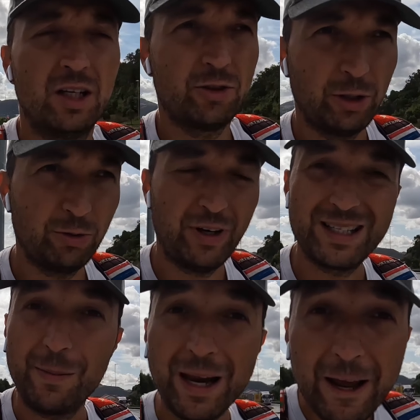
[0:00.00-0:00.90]
try to
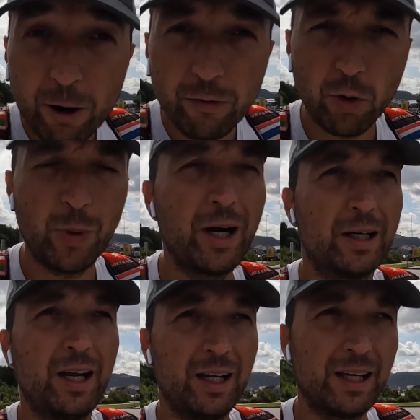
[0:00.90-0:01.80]
find some Lego for
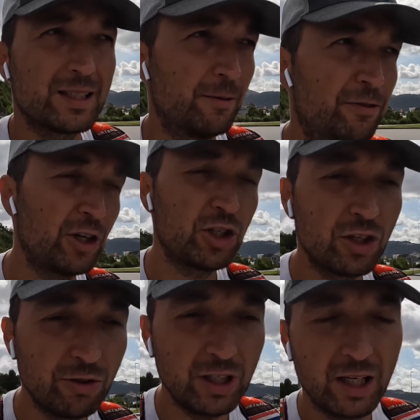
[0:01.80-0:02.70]
Mark and get some fresh
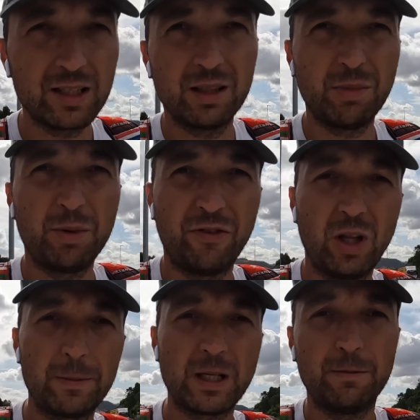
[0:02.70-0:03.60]
ingredients and maybe
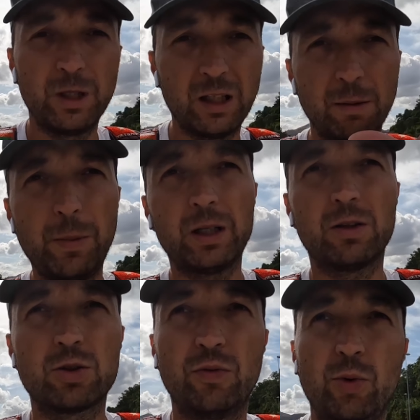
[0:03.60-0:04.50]
fill up some little
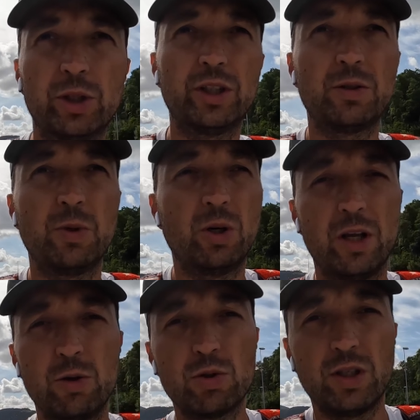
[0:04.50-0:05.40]
bottles of water that we're
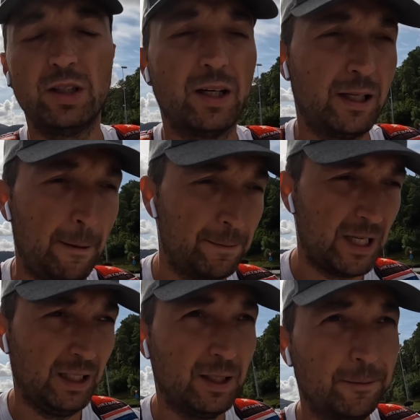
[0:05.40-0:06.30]
gonna use in the campsite.